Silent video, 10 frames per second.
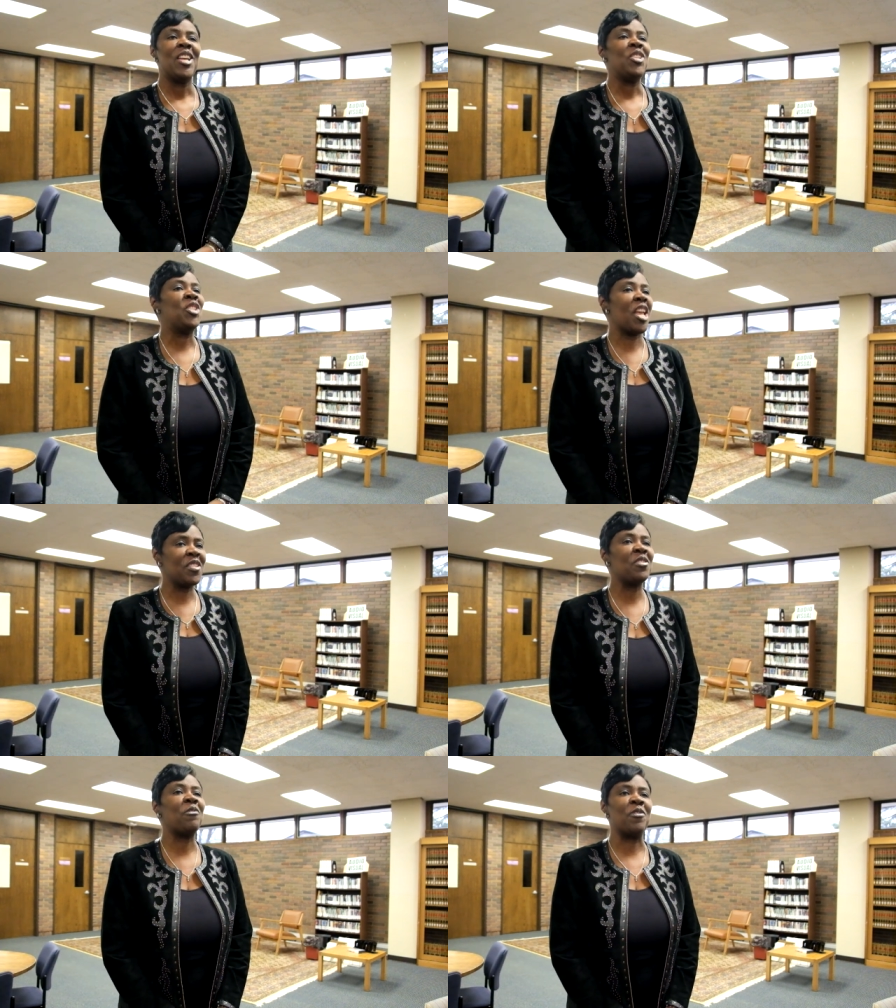
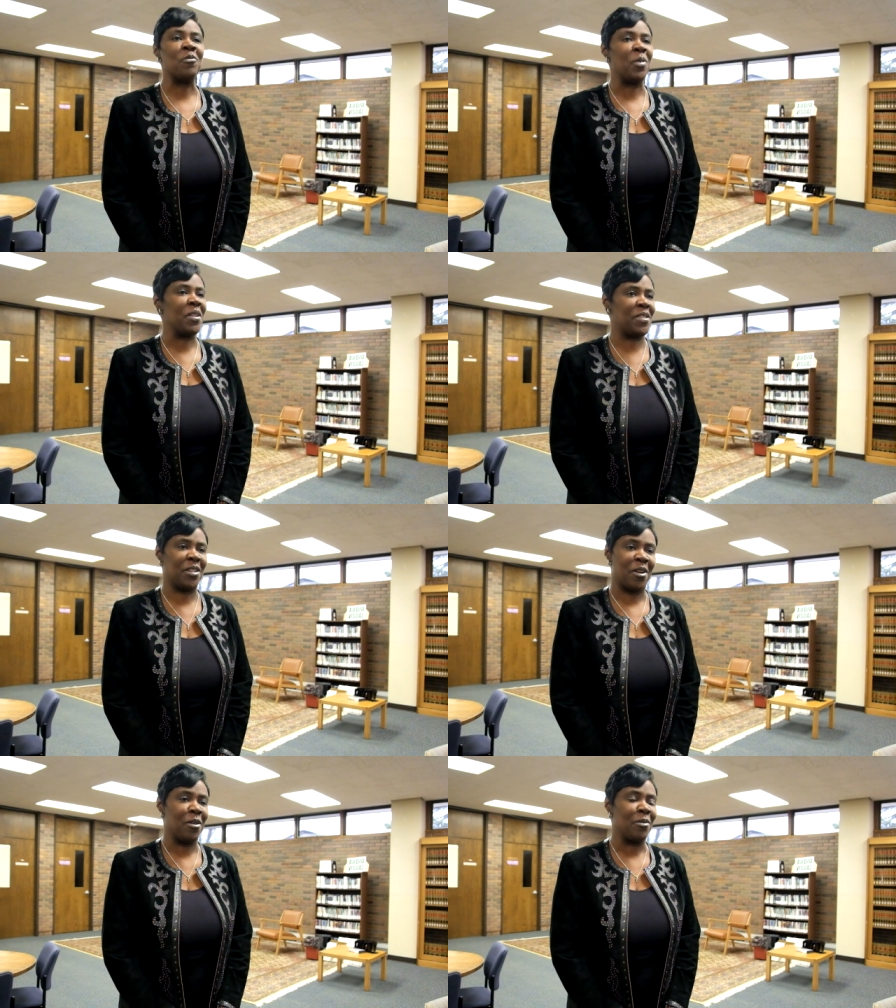Just a few weeks
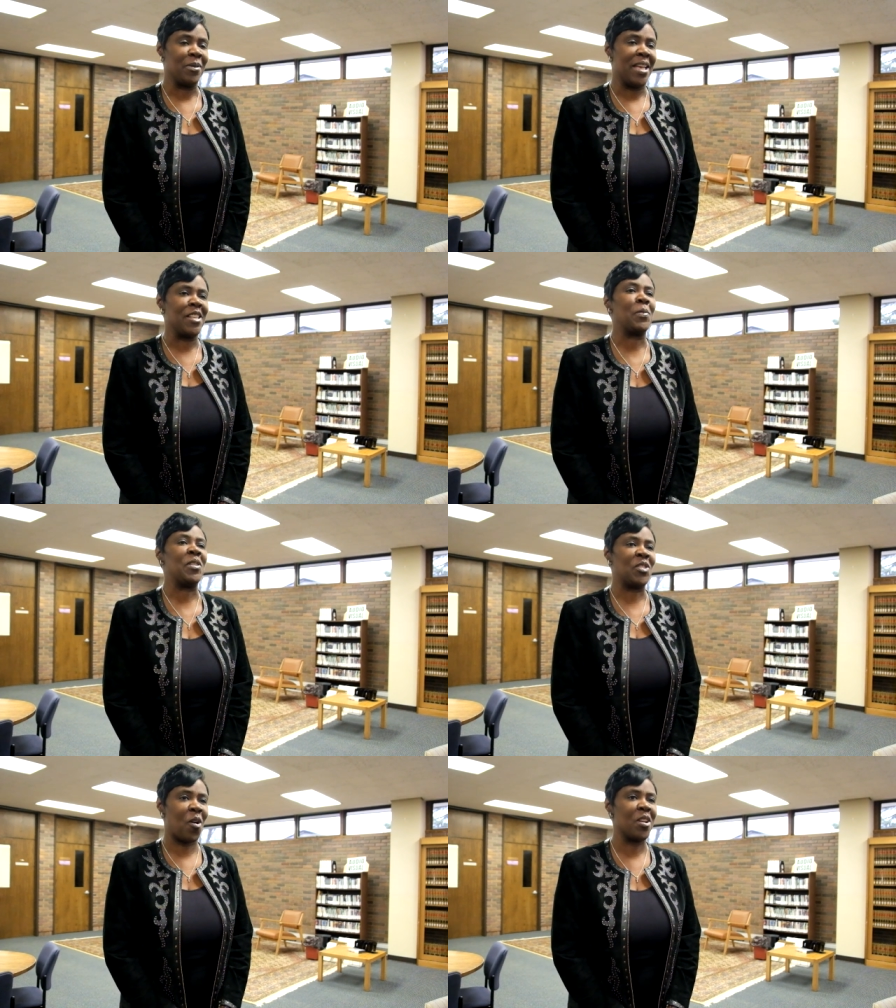ago, as we
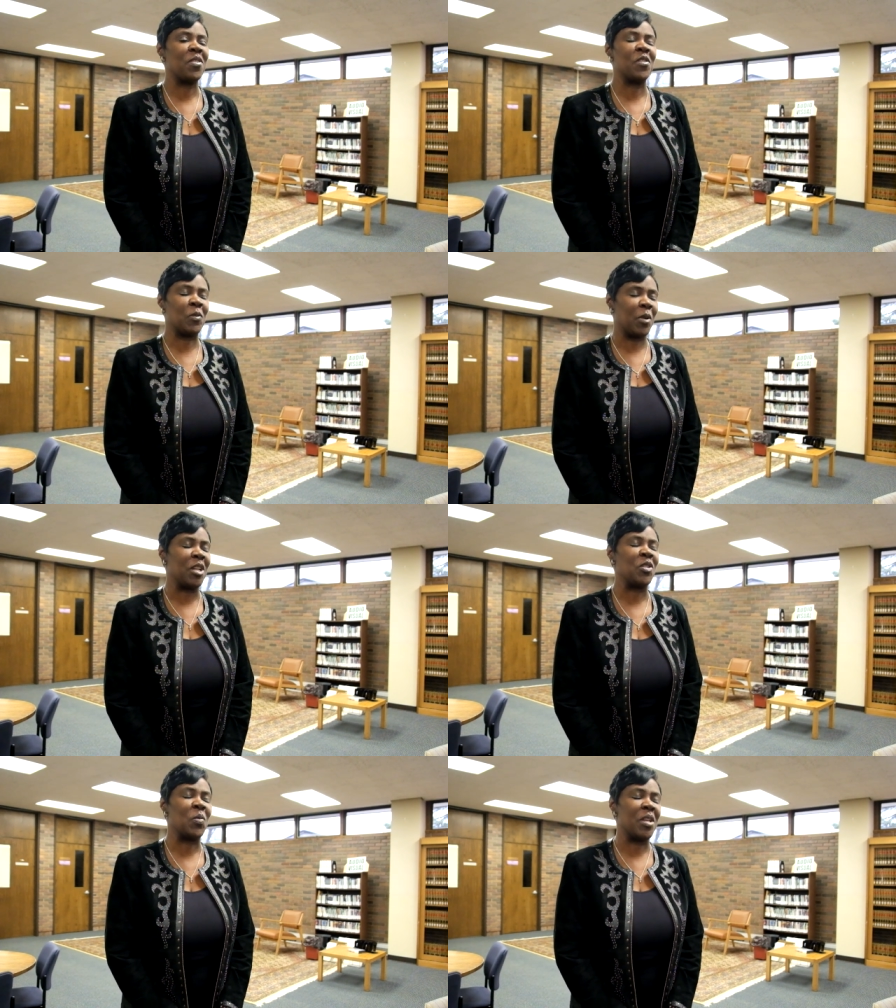started the
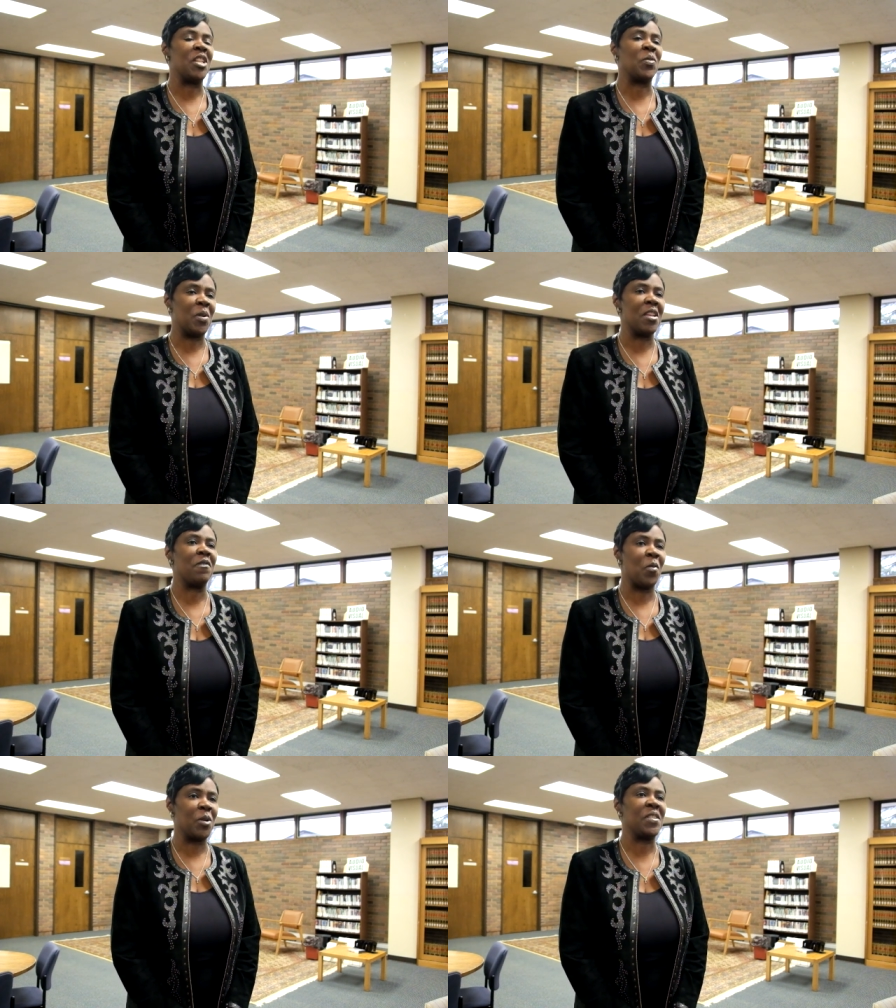spring twenty
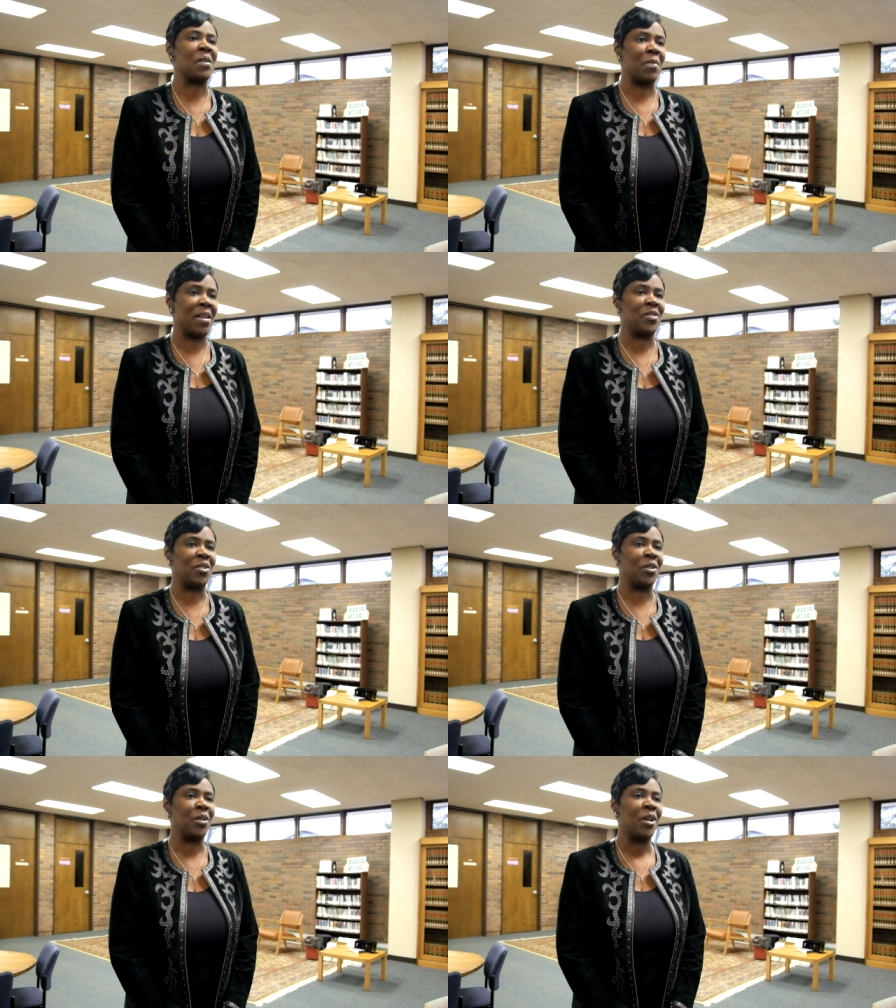twenty-four
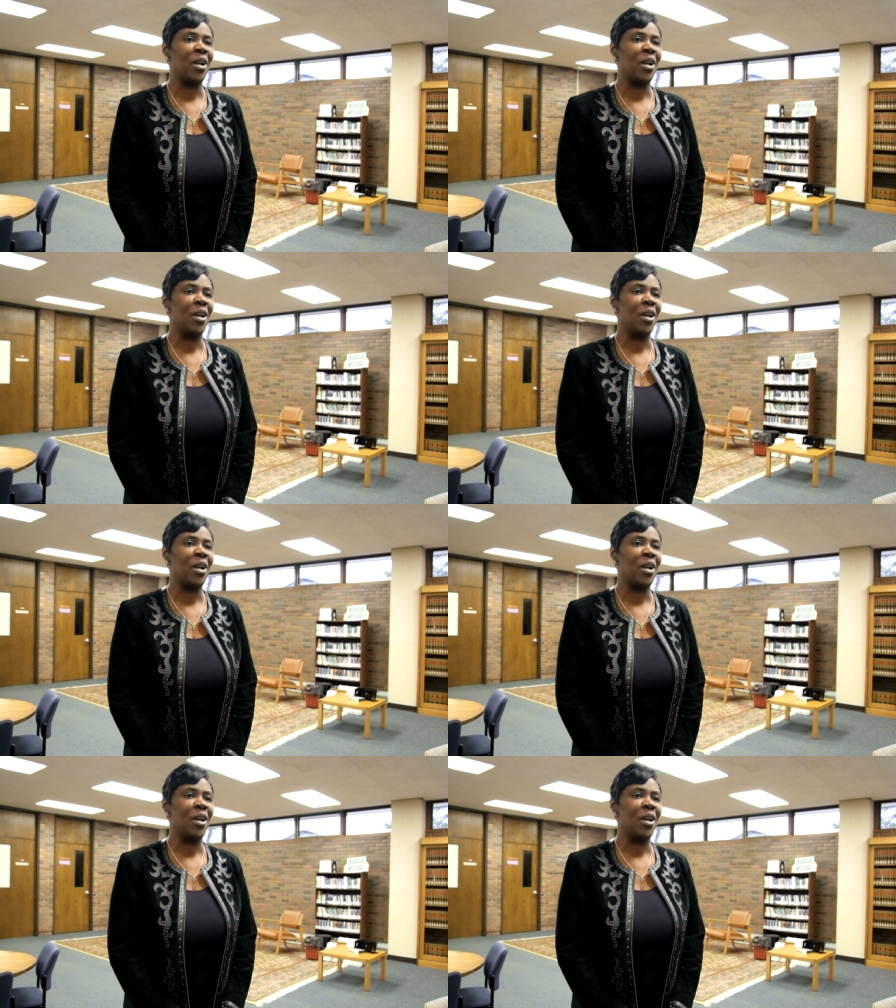semester,